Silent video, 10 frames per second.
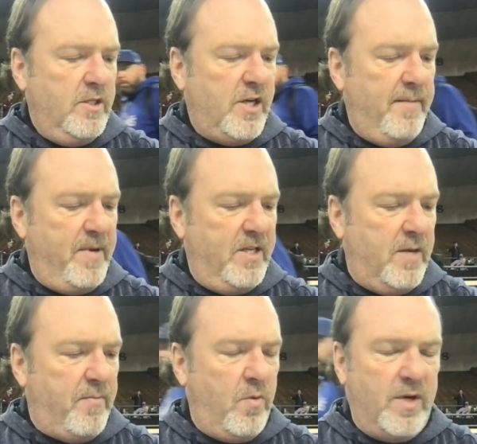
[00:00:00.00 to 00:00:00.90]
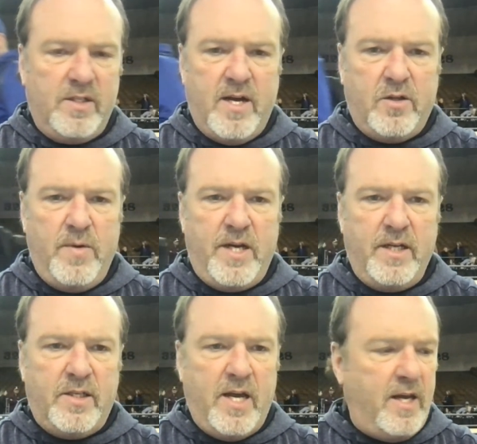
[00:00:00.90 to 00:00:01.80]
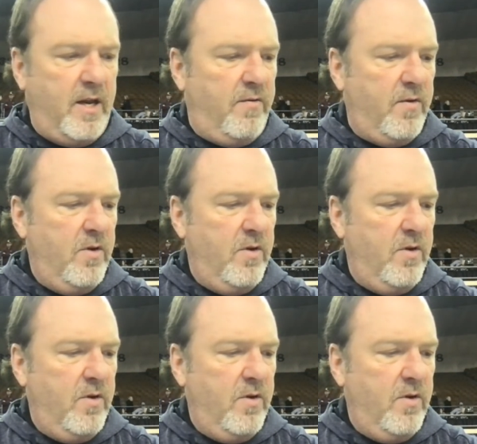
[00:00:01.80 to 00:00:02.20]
championship of what is now 3 consecutive